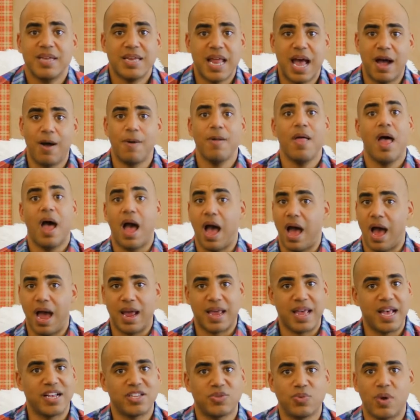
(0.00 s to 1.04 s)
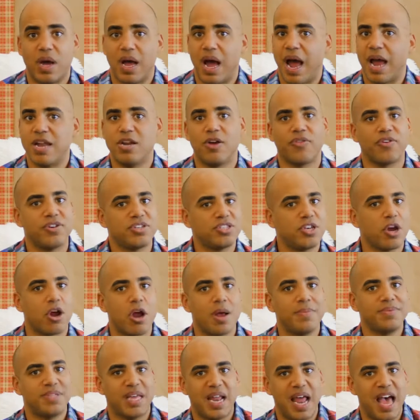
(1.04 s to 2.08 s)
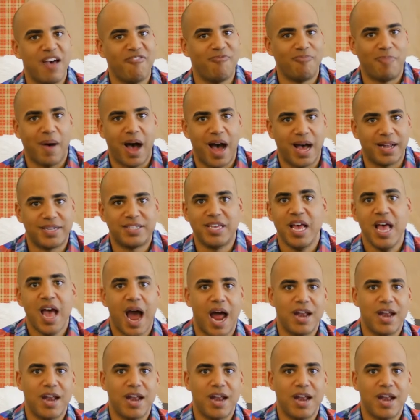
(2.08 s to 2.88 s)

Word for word: Now, I guess what? I know there's CRMs that have bots.